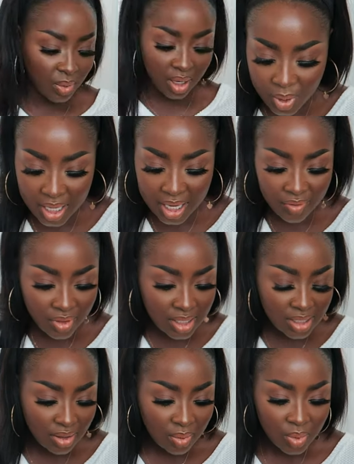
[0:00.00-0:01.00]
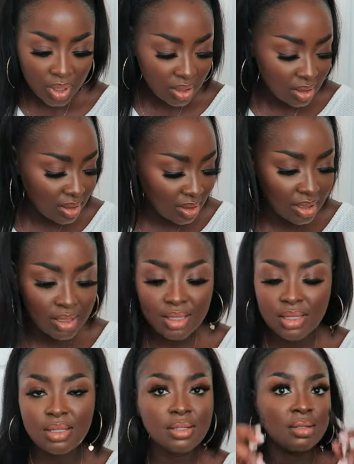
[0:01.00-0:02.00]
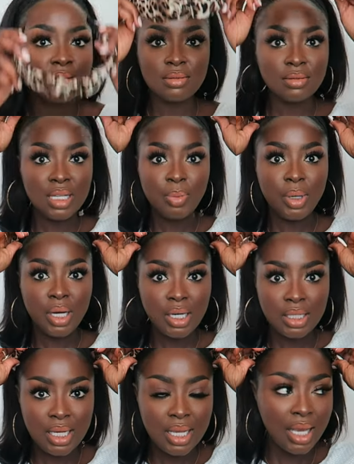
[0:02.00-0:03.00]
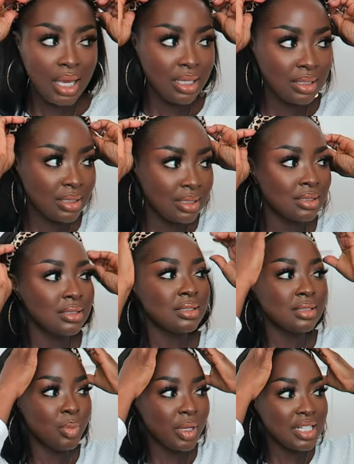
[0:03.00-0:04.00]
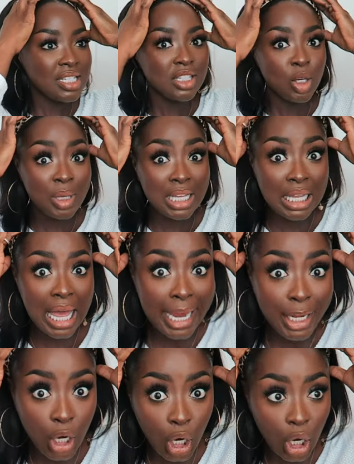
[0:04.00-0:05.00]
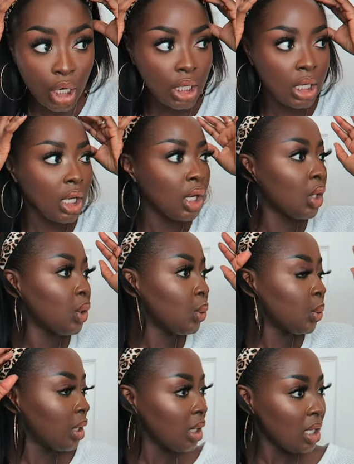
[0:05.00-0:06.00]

We have these other ones. This is leopard again, but it's a little bit lighter, you know?